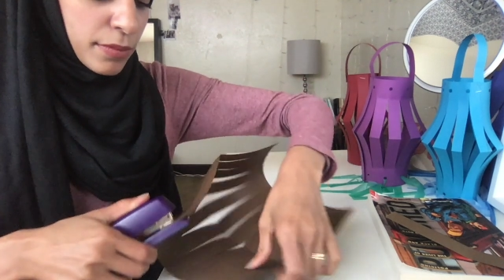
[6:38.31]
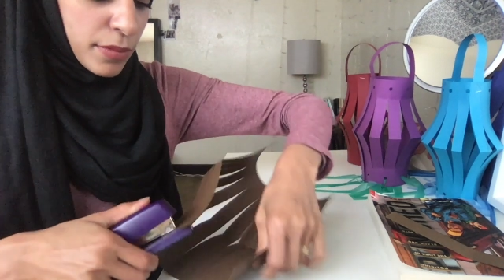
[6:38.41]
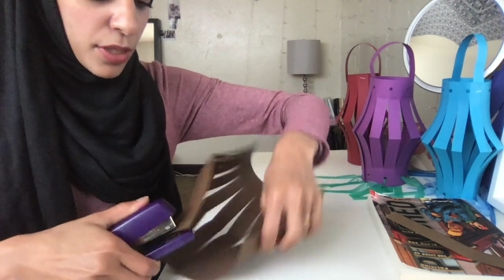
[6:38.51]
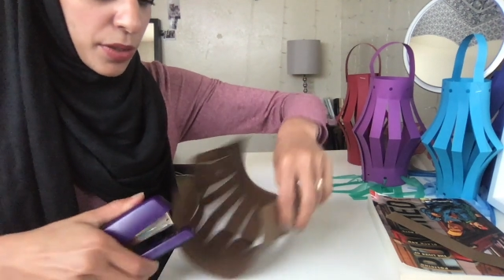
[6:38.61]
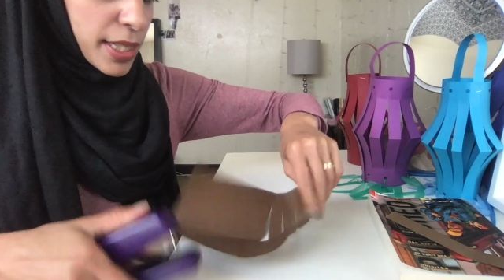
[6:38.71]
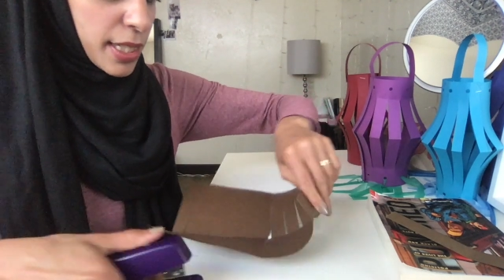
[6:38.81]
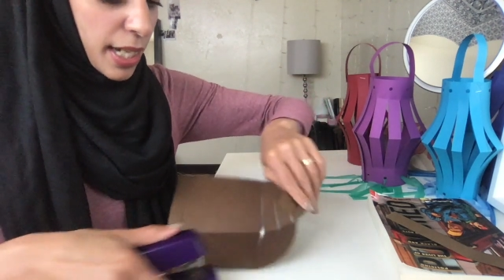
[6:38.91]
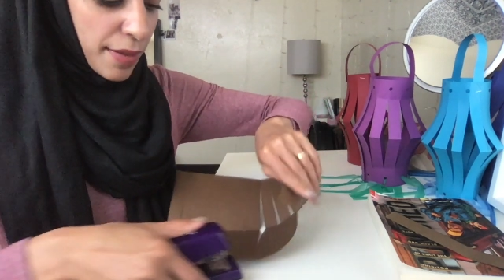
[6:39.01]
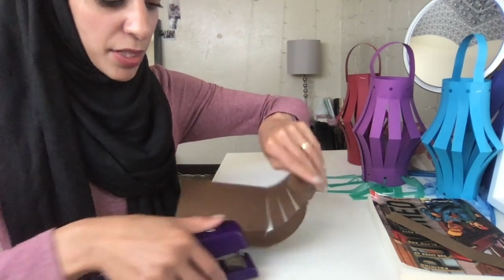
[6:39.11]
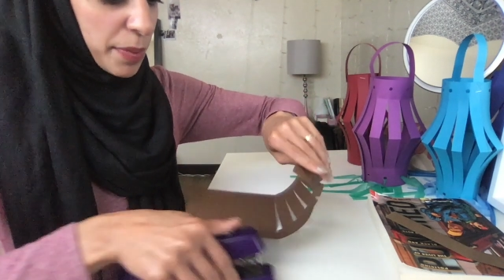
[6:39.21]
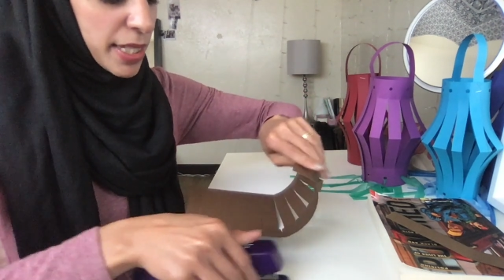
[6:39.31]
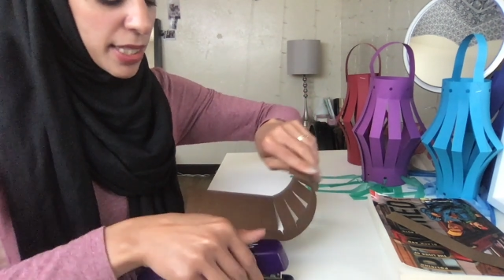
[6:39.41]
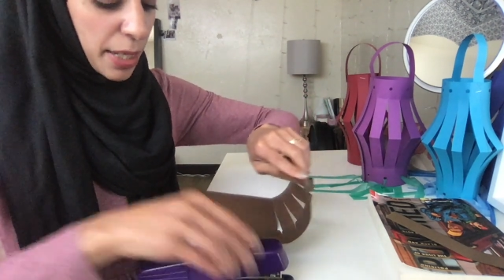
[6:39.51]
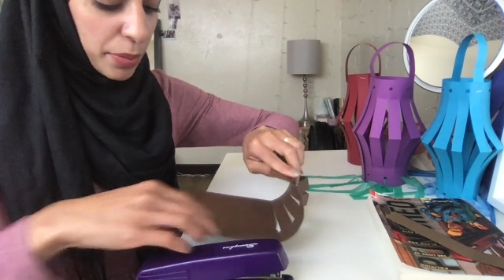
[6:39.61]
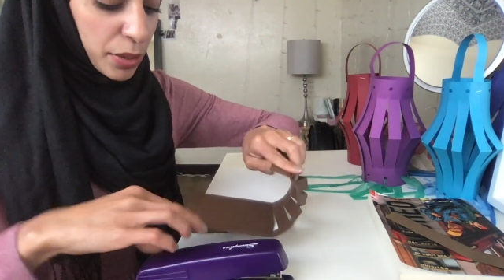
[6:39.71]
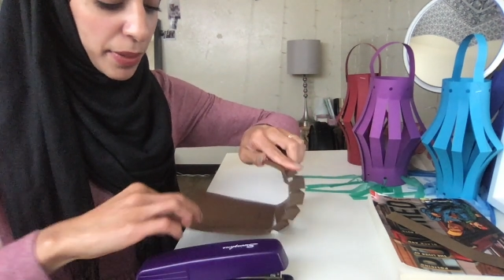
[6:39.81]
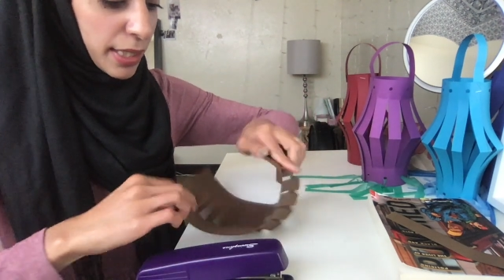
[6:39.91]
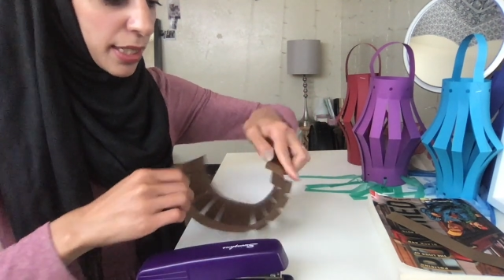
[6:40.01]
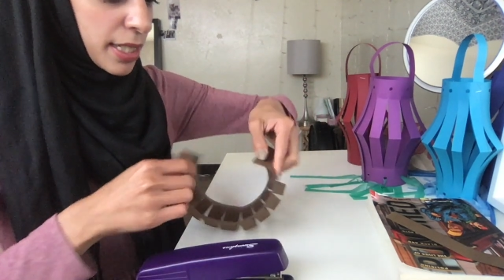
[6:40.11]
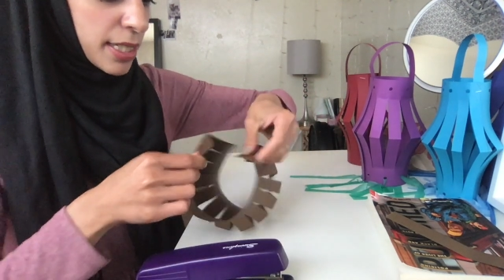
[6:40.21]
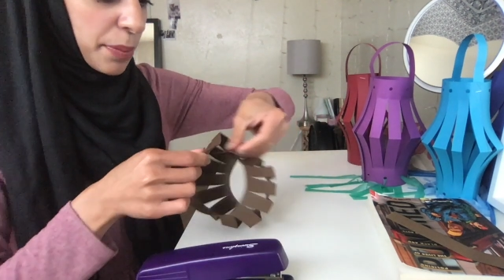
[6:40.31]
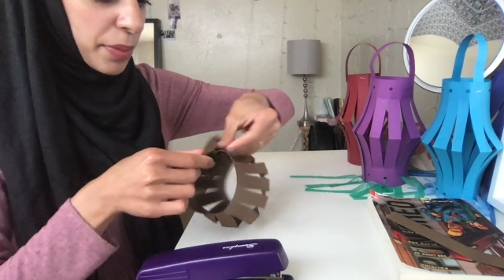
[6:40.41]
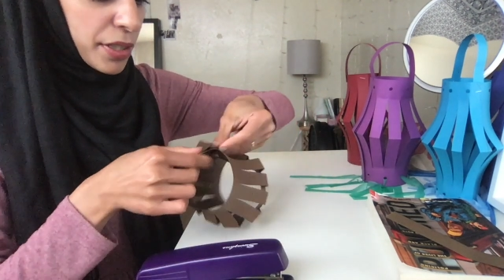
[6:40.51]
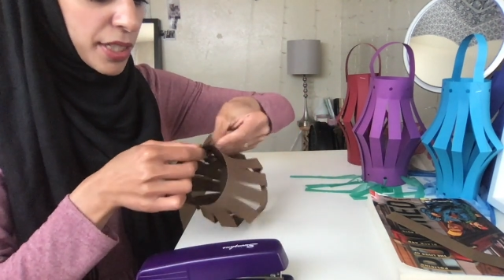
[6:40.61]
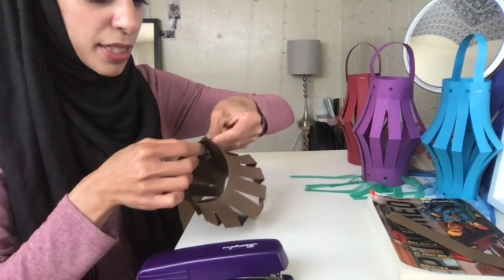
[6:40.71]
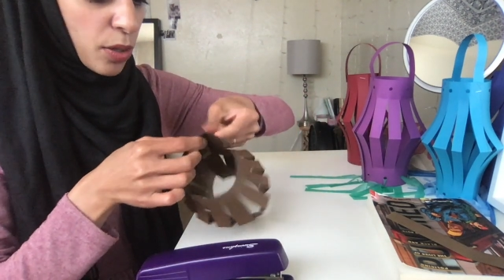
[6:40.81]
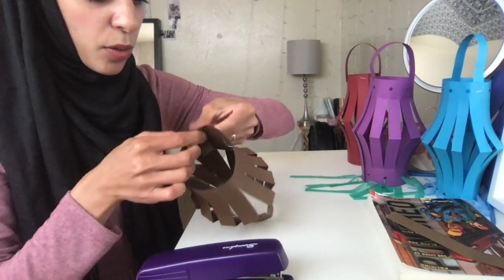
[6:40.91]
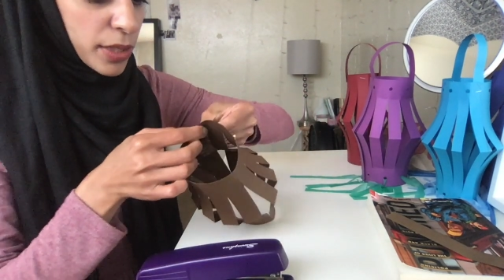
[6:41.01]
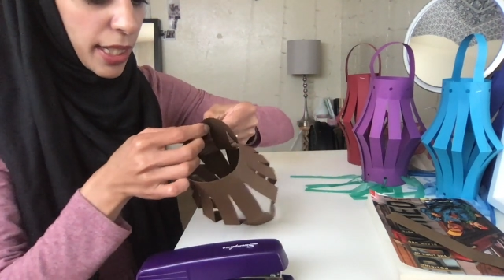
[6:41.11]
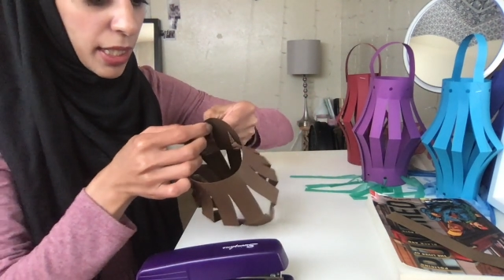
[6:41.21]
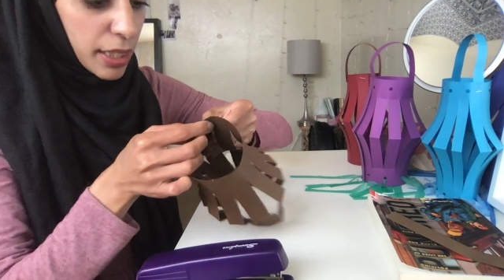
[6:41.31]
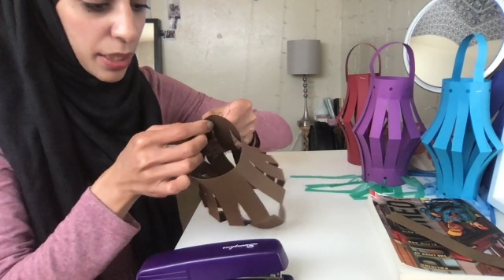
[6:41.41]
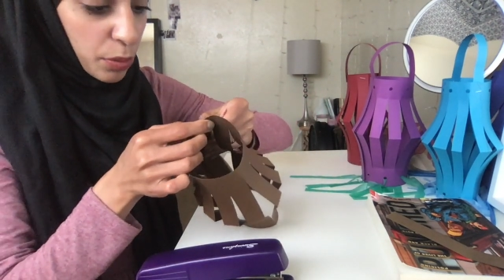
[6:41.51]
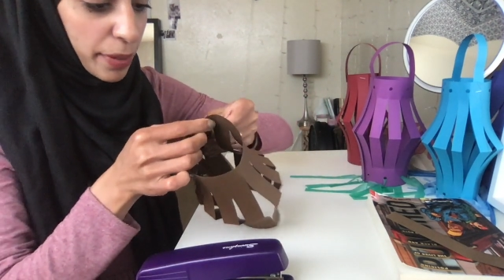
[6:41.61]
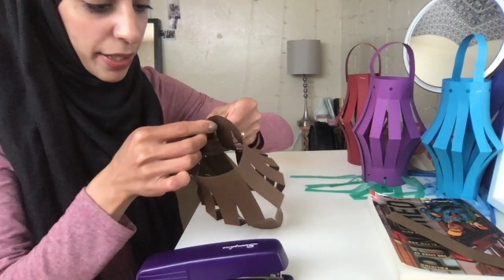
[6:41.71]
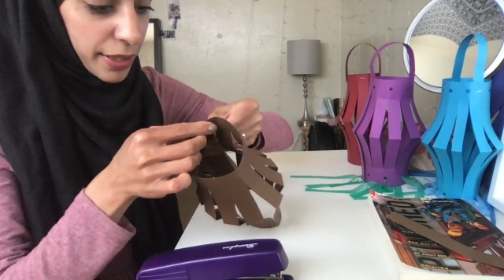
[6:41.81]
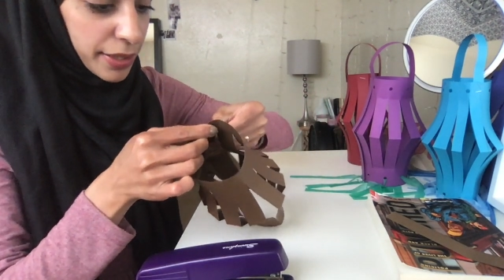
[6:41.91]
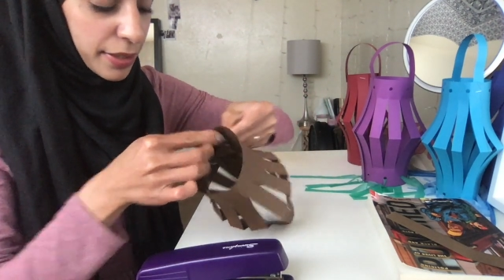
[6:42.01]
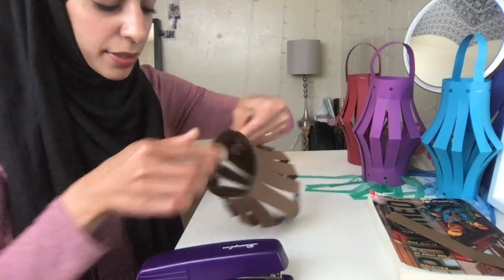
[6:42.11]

So it doesn't have to be a stapler, but then the stapler does hold it a little better.